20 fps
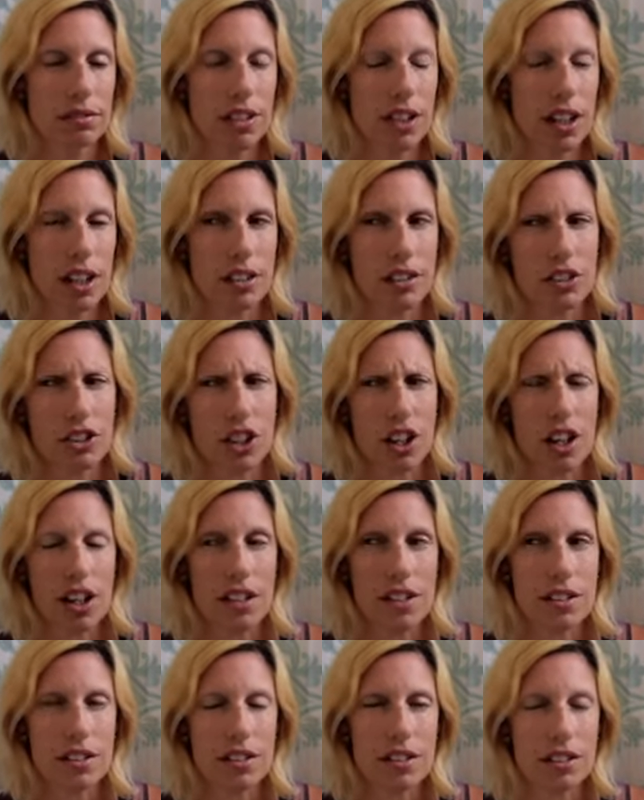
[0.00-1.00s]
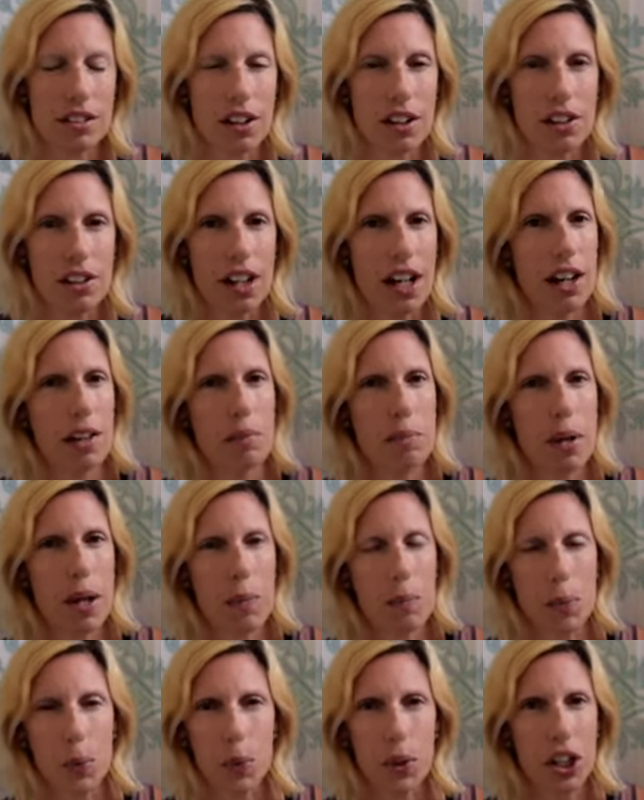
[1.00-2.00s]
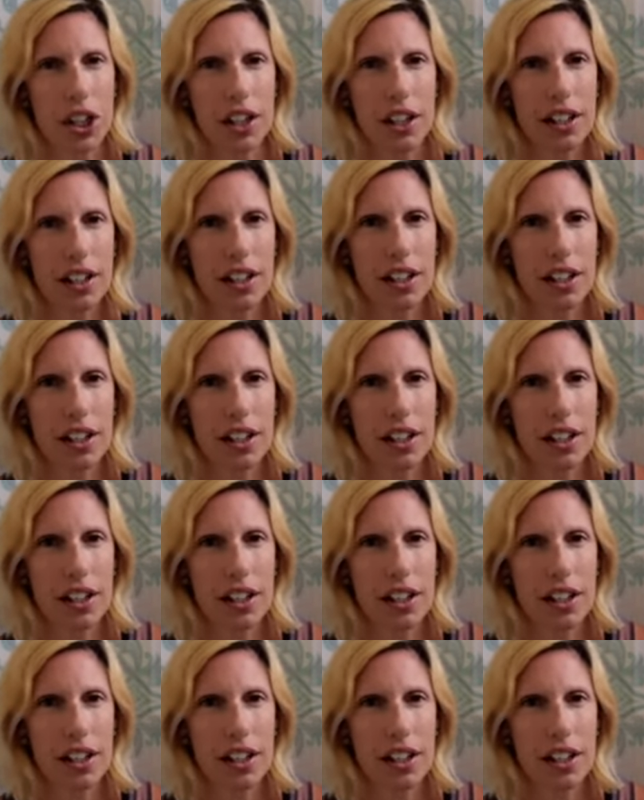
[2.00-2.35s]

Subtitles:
and trust and all that paperwork,